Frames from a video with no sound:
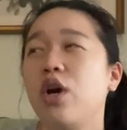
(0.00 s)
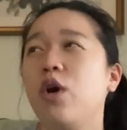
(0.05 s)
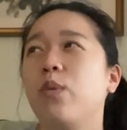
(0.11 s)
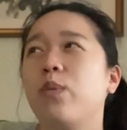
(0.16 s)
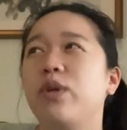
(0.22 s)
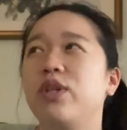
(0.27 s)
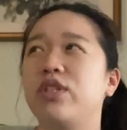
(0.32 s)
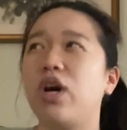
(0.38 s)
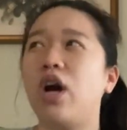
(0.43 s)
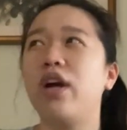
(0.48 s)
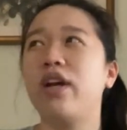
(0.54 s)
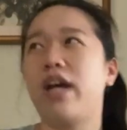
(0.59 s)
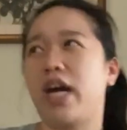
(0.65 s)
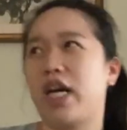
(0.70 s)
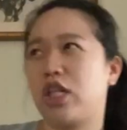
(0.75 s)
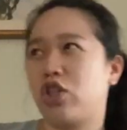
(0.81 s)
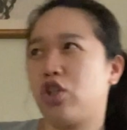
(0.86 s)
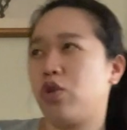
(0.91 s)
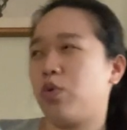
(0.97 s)
We saw an
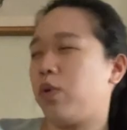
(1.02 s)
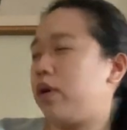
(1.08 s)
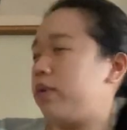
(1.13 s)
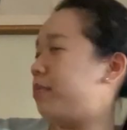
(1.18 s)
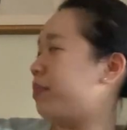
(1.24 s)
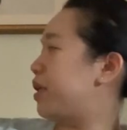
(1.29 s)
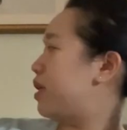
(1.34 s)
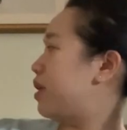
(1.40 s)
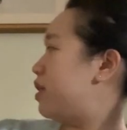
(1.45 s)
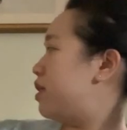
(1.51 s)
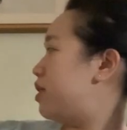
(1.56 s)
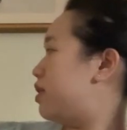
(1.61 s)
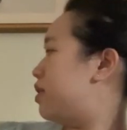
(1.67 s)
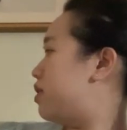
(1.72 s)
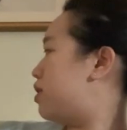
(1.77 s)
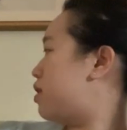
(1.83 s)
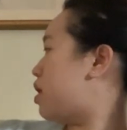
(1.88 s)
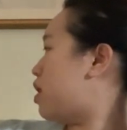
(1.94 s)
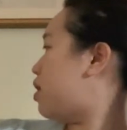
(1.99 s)
extra one
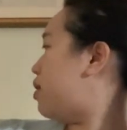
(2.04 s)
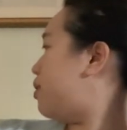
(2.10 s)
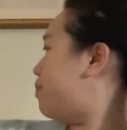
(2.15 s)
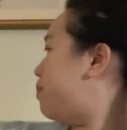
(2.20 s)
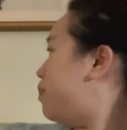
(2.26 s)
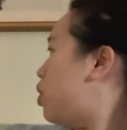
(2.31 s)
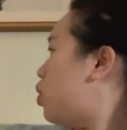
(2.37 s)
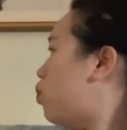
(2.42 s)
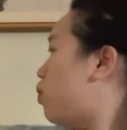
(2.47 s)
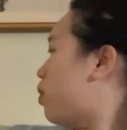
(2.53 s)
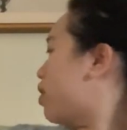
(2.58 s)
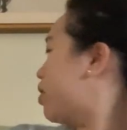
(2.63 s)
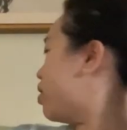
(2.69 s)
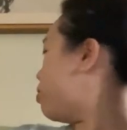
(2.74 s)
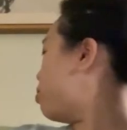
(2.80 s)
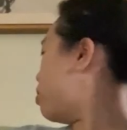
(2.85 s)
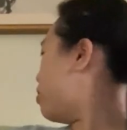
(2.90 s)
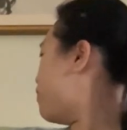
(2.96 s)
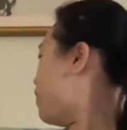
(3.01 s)
because one of the
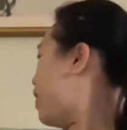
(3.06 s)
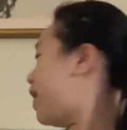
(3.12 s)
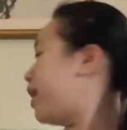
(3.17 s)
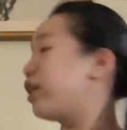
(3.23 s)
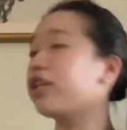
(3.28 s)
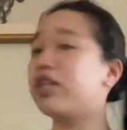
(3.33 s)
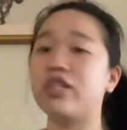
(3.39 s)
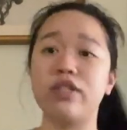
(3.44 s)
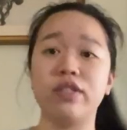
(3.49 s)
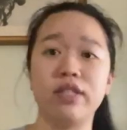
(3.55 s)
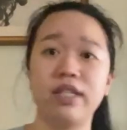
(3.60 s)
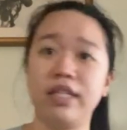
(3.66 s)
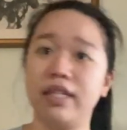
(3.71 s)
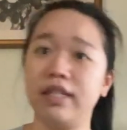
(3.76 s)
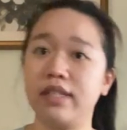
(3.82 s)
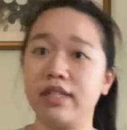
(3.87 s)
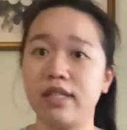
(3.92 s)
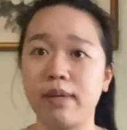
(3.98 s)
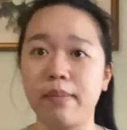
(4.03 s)
providers
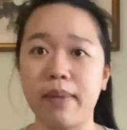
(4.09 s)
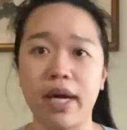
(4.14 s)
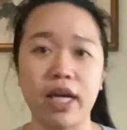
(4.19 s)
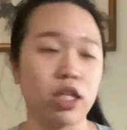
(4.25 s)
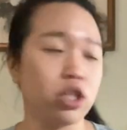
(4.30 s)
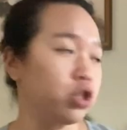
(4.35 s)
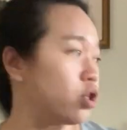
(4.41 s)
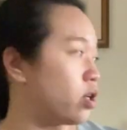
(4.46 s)
needed some extra